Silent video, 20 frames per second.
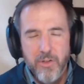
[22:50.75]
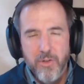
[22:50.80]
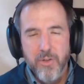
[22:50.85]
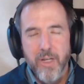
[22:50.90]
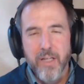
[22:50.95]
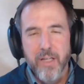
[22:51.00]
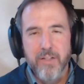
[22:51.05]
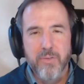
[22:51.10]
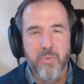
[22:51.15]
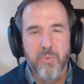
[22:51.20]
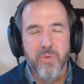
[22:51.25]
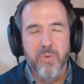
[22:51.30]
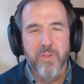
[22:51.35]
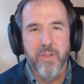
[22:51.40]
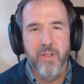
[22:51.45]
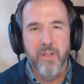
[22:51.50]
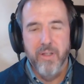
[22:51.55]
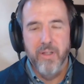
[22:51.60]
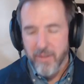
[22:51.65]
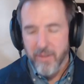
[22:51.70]
You guys, with
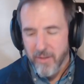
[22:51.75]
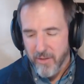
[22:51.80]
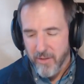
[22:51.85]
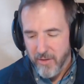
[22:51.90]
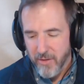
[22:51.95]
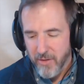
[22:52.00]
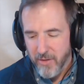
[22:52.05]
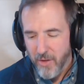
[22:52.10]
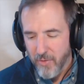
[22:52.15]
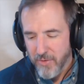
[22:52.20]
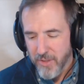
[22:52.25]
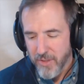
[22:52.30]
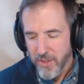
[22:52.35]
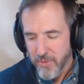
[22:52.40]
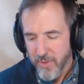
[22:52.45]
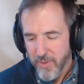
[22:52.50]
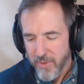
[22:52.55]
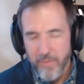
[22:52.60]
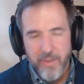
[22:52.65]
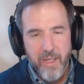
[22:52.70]
the
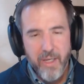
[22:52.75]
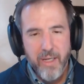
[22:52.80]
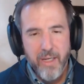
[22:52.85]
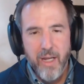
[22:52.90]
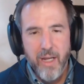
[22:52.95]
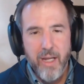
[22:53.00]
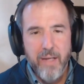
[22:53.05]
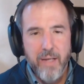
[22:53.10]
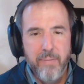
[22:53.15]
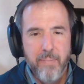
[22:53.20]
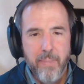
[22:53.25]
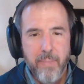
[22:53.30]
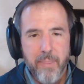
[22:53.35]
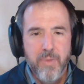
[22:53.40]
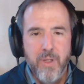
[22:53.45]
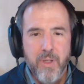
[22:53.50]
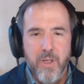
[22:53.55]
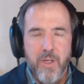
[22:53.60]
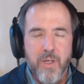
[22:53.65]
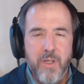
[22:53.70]
conversation we had with AI
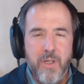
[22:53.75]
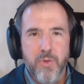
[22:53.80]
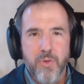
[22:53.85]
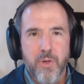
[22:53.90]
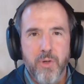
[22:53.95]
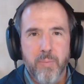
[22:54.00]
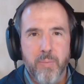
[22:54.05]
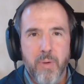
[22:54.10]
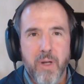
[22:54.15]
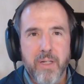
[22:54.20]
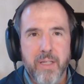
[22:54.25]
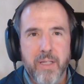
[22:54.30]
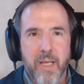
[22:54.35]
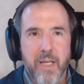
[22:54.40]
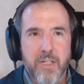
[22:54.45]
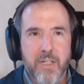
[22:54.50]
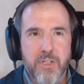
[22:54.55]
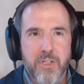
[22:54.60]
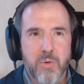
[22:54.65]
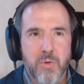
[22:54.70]
for your
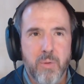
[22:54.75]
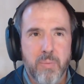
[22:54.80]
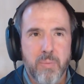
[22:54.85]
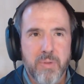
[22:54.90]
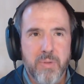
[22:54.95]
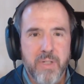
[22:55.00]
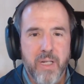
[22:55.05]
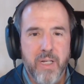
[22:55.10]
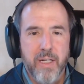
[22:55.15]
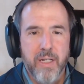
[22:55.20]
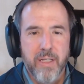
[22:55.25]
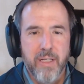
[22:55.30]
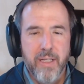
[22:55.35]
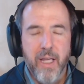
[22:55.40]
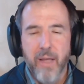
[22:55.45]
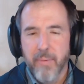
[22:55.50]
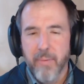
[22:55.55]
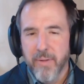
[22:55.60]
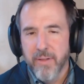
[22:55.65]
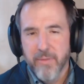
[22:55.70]
podcast, you're representing,
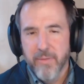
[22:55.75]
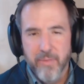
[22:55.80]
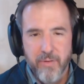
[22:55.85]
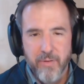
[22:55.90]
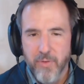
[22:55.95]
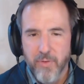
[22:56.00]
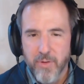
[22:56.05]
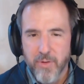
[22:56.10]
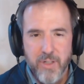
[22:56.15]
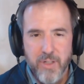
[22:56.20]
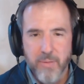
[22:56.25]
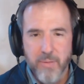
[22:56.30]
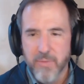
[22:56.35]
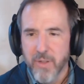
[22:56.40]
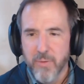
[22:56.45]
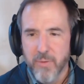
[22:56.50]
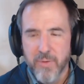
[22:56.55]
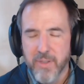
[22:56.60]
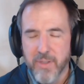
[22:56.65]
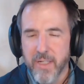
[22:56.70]
the first
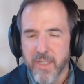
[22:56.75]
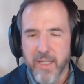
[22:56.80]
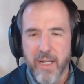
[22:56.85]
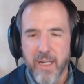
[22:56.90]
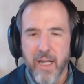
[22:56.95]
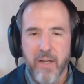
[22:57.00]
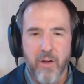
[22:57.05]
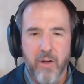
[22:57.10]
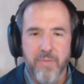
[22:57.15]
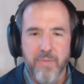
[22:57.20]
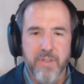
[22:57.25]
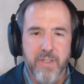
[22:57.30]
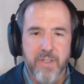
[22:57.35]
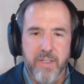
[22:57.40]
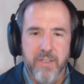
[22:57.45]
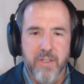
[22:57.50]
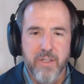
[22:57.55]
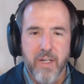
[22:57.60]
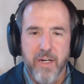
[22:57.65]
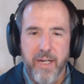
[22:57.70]
subject was AI. Obviously, it's
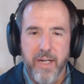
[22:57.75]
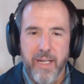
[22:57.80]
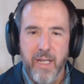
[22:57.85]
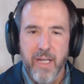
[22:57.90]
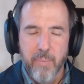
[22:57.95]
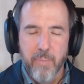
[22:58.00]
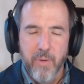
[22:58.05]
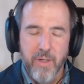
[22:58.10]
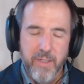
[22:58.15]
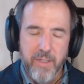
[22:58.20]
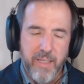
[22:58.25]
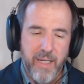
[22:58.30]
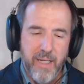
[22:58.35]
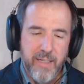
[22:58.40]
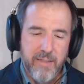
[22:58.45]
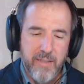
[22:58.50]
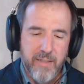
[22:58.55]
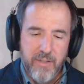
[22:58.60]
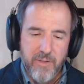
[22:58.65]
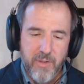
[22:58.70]
not an AI
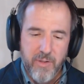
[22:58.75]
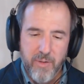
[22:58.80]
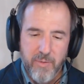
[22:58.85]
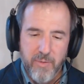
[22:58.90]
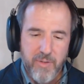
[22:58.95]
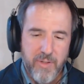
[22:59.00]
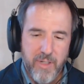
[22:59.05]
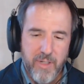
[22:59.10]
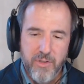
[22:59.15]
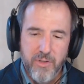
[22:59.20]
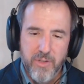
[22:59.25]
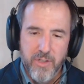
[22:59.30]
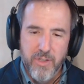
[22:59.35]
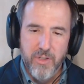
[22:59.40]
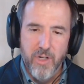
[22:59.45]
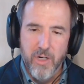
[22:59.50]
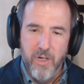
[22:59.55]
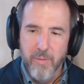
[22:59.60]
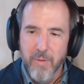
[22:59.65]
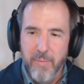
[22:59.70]
podcast. And so that was interesting to
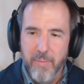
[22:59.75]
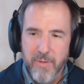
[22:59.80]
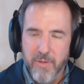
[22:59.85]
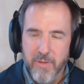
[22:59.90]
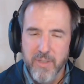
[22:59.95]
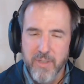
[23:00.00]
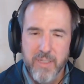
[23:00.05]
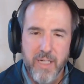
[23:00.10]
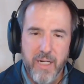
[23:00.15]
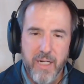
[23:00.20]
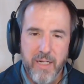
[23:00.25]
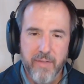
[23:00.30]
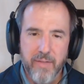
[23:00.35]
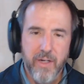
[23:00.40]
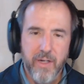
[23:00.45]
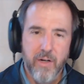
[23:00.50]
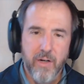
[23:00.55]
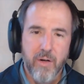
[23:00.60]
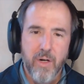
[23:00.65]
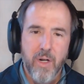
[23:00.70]
talk about because there's a tie in
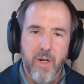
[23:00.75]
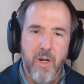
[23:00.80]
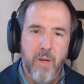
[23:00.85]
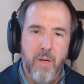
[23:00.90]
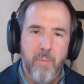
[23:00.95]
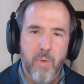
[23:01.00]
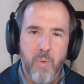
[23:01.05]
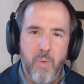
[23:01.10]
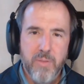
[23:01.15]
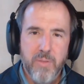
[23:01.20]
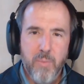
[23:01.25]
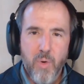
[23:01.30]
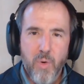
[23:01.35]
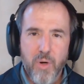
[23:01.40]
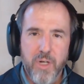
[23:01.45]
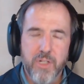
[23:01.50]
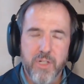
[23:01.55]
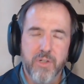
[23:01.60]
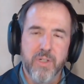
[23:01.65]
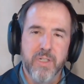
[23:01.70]
there. But what's more
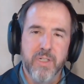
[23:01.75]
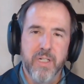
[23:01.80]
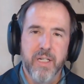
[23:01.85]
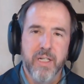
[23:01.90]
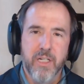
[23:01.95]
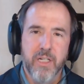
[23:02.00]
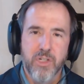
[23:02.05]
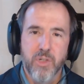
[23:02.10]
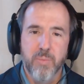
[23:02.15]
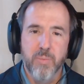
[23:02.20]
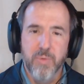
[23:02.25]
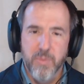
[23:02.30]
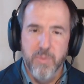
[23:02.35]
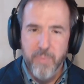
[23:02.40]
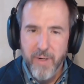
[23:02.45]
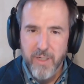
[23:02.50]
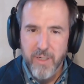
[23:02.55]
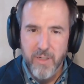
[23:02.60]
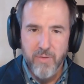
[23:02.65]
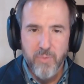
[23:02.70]
interesting is your
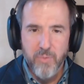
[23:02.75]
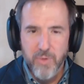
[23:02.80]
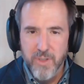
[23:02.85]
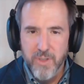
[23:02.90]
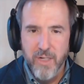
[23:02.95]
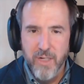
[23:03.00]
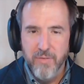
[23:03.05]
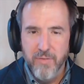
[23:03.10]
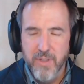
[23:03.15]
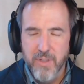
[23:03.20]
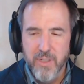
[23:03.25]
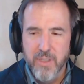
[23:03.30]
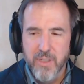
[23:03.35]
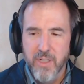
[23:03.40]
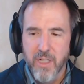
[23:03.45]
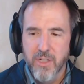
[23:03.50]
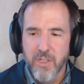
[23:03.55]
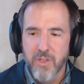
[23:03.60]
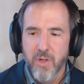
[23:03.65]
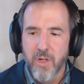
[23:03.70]
perspective, which David just
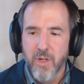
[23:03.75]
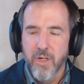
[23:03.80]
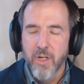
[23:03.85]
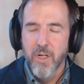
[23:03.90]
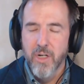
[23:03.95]
touched on.